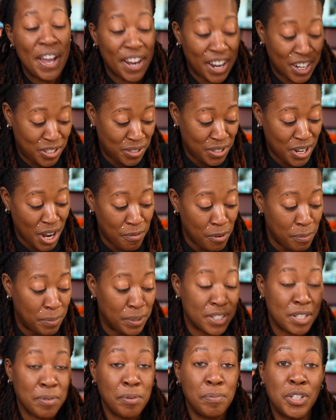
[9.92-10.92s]
I got you covered
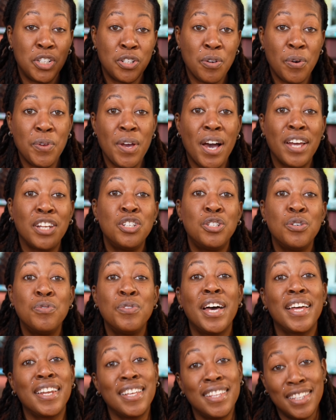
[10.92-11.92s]
because I'm gonna be showing you how to do
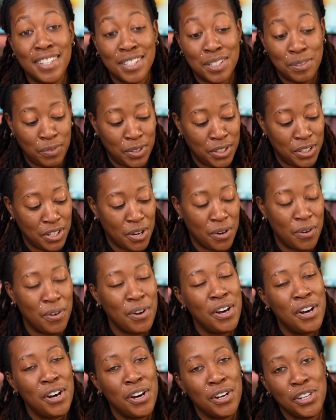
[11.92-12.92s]
that in this video,
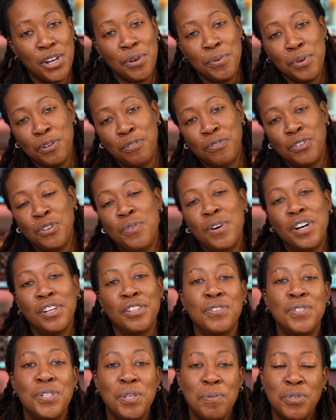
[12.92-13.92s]
along with a few
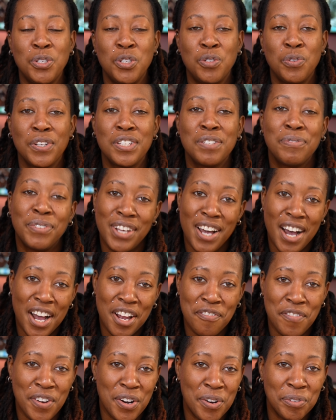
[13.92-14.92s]
other tips and tricks for your
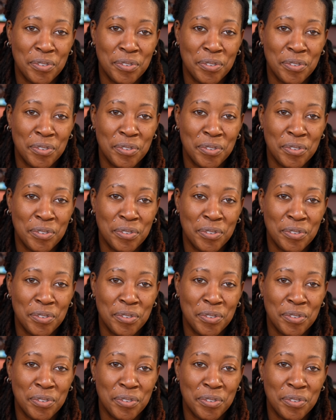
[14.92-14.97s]
iPhone.